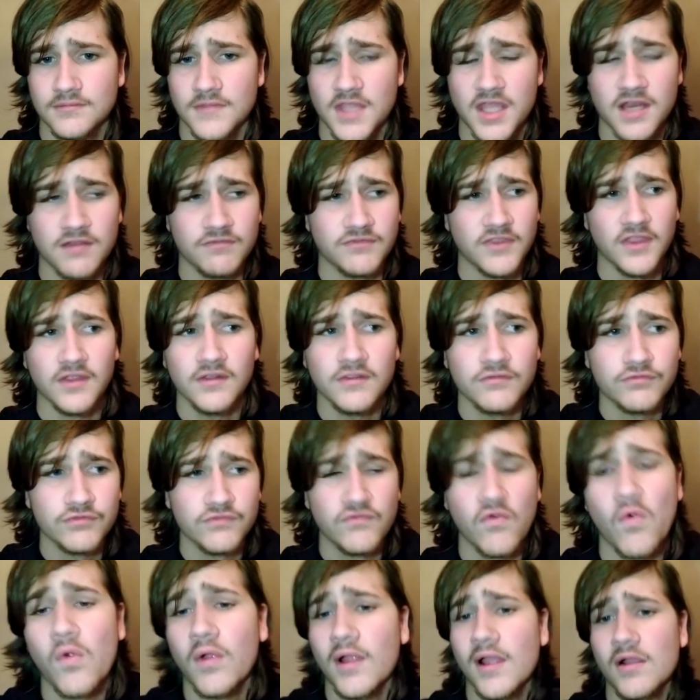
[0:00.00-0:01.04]
And if they live
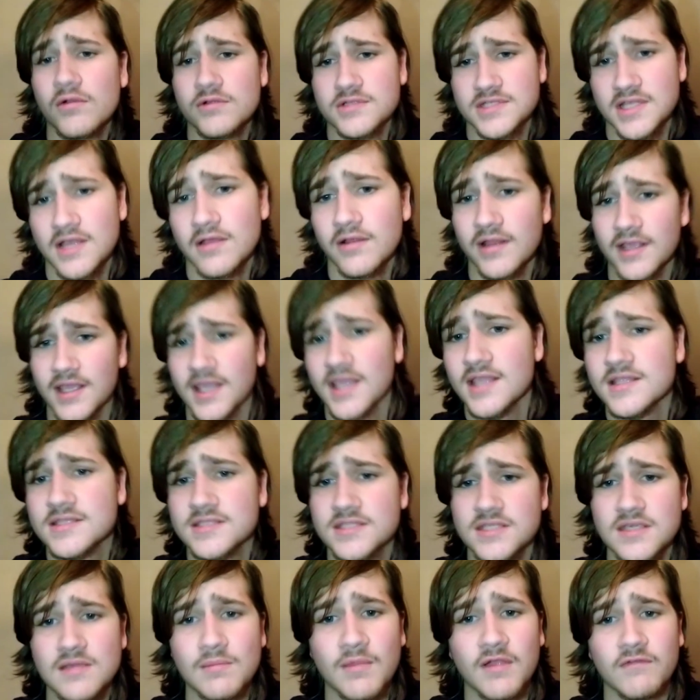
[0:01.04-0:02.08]
4 hours out, I can't
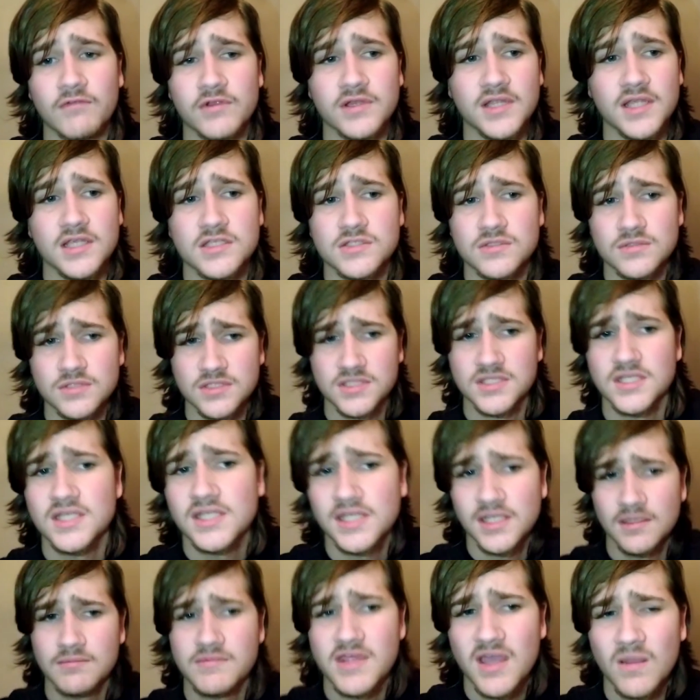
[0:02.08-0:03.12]
see them every day. So
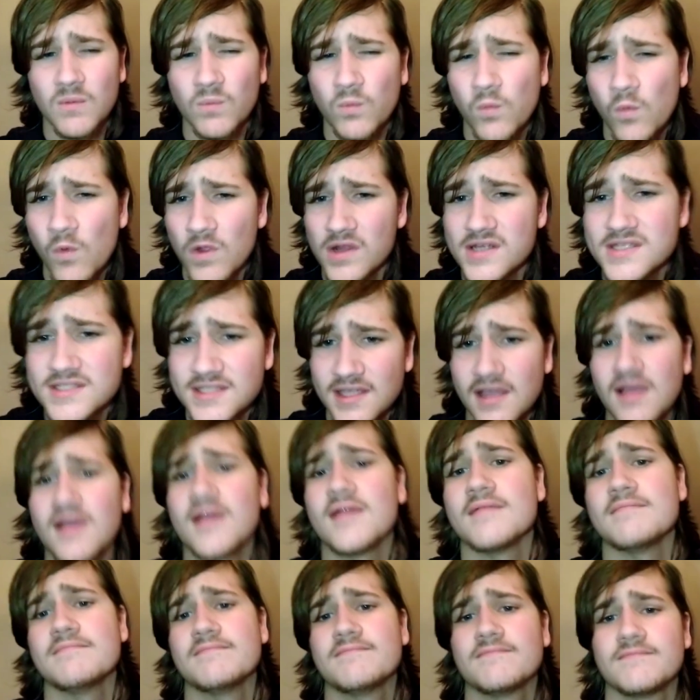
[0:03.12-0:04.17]
seeing them that one
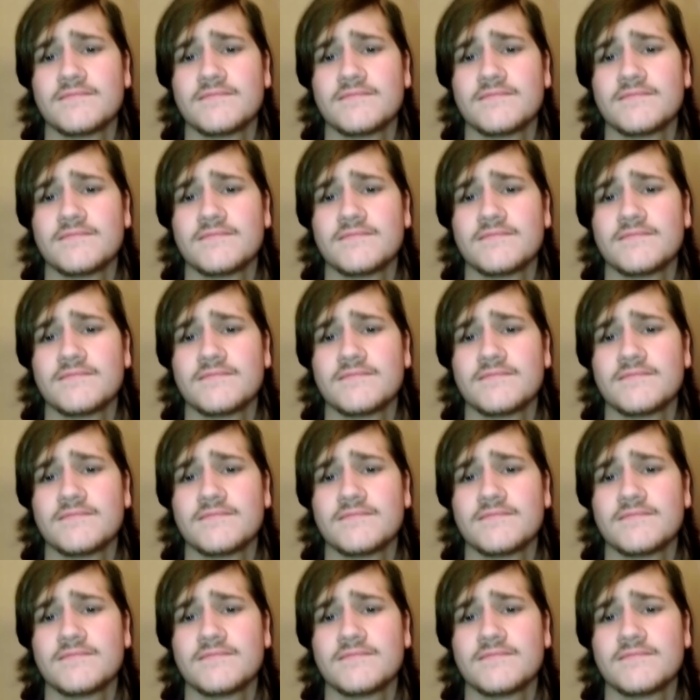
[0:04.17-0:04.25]
time,